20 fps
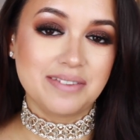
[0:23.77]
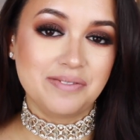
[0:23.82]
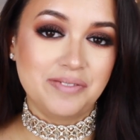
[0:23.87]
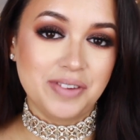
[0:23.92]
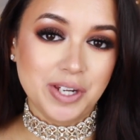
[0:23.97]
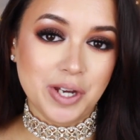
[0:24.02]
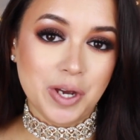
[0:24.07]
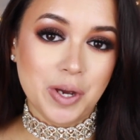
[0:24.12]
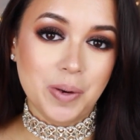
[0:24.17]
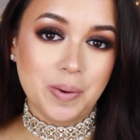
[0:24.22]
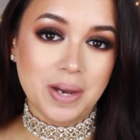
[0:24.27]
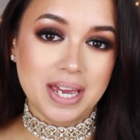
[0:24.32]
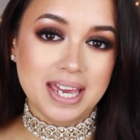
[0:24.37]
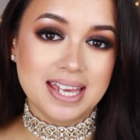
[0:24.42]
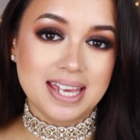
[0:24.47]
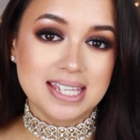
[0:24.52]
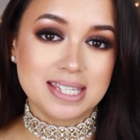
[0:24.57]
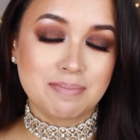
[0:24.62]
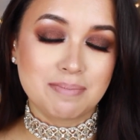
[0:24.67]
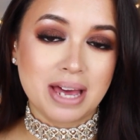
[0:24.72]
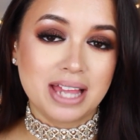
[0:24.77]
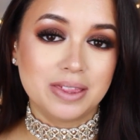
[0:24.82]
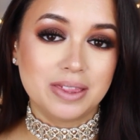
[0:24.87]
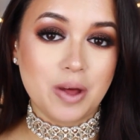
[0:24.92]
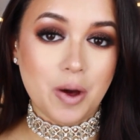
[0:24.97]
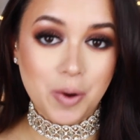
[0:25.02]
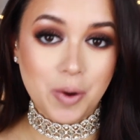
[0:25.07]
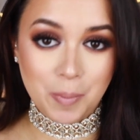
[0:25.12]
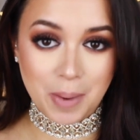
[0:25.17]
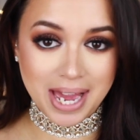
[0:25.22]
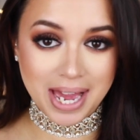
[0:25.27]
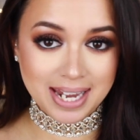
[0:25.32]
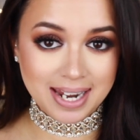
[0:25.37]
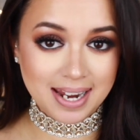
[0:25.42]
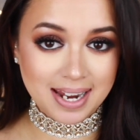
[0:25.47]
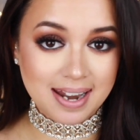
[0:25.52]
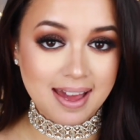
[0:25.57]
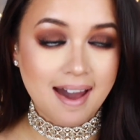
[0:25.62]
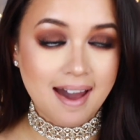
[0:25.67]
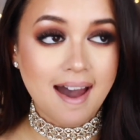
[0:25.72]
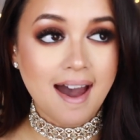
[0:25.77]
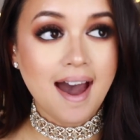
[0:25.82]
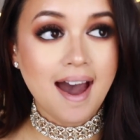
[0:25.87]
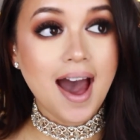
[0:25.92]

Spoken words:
video is my long-awaited,